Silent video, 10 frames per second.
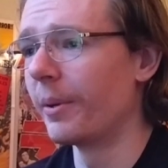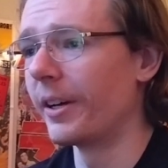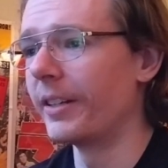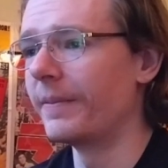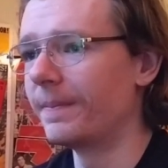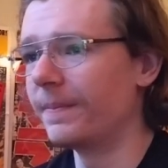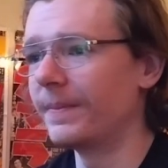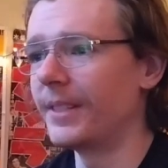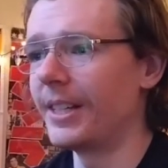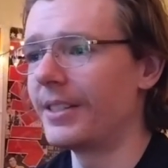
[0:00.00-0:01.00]
but
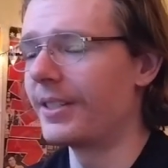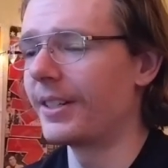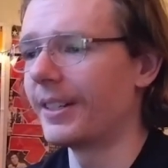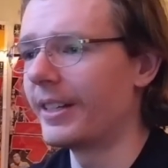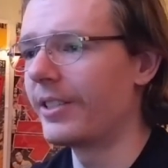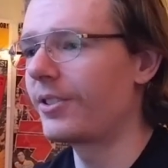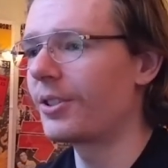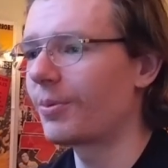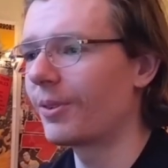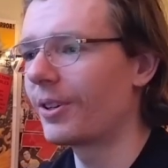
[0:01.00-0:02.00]
it's
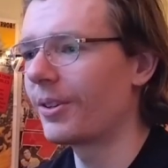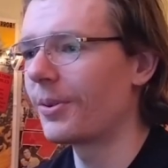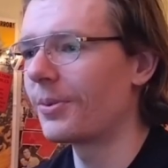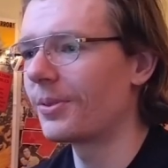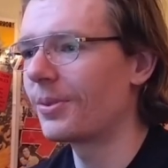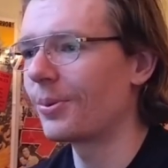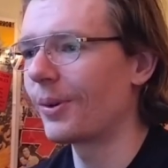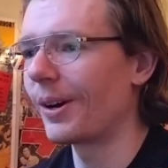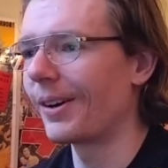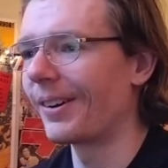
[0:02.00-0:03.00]
just one of those
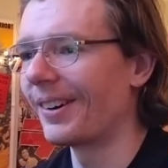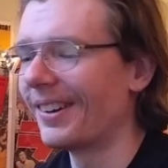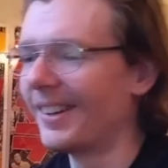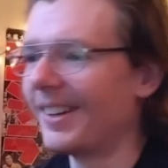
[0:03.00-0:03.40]
where